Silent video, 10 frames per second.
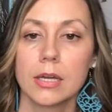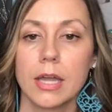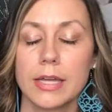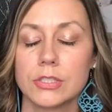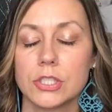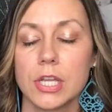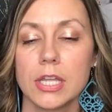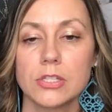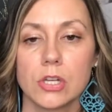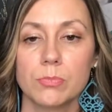
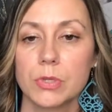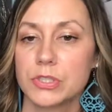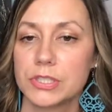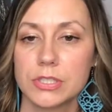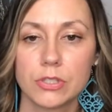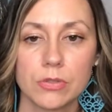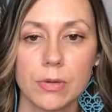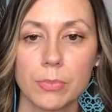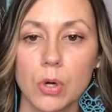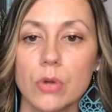education, a multisensory
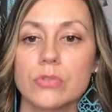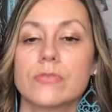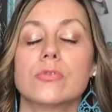approach